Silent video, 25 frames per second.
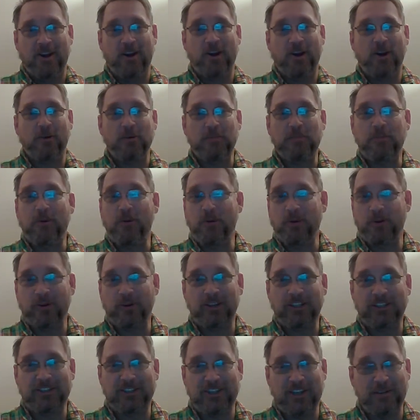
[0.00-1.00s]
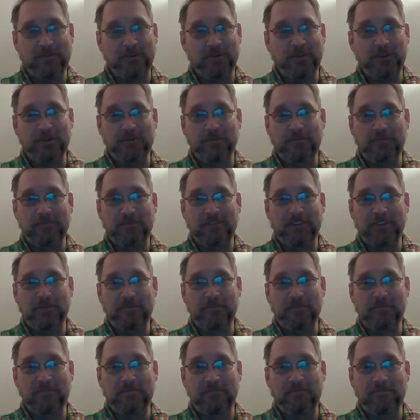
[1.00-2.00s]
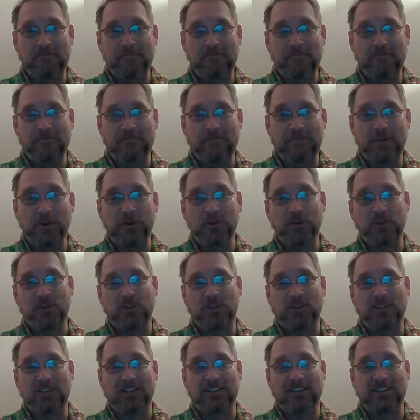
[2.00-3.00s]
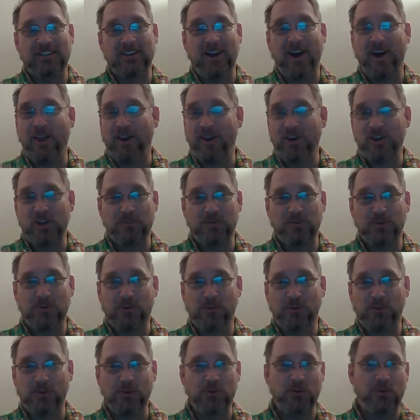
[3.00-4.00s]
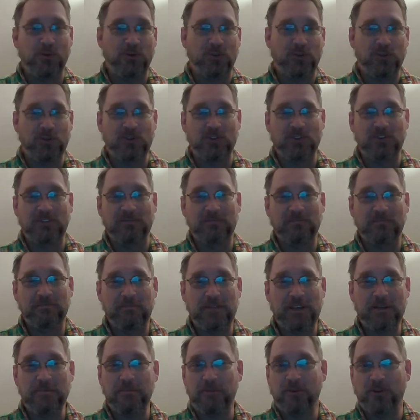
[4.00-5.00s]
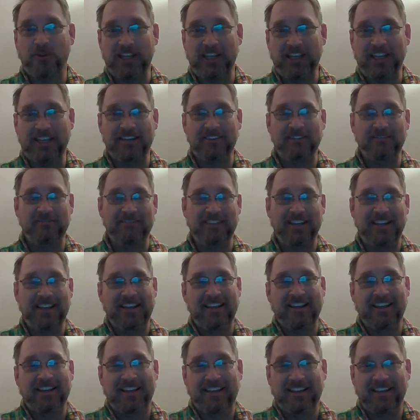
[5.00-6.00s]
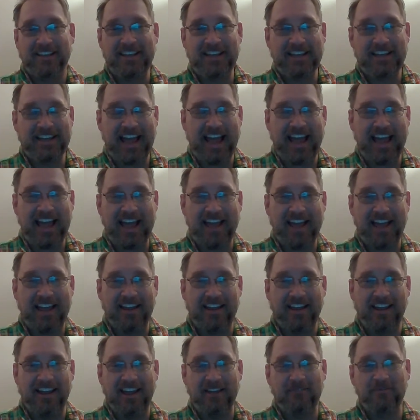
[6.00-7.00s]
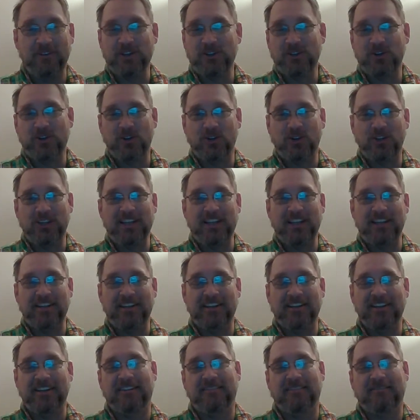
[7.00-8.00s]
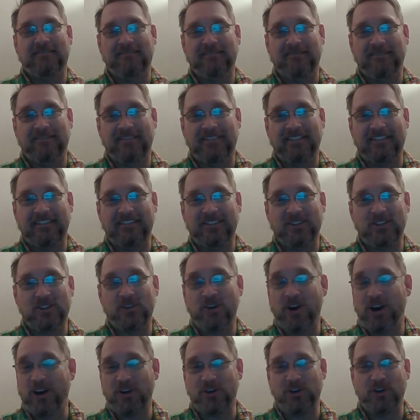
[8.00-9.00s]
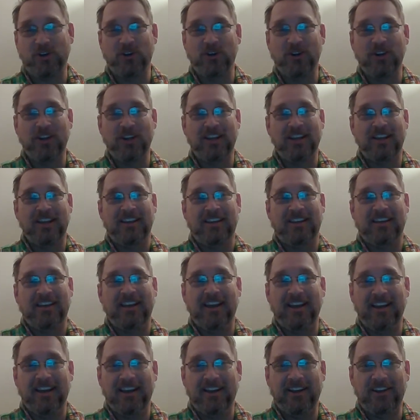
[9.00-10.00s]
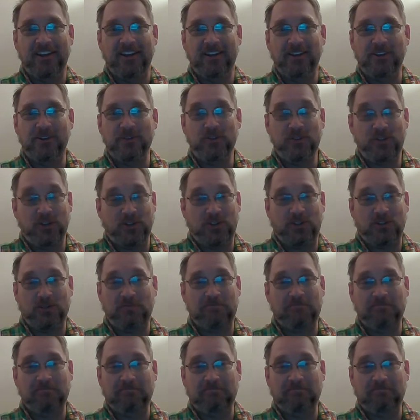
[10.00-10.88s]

are reportedly some of the most knowledgeable rules people in the Adventure League structure, who just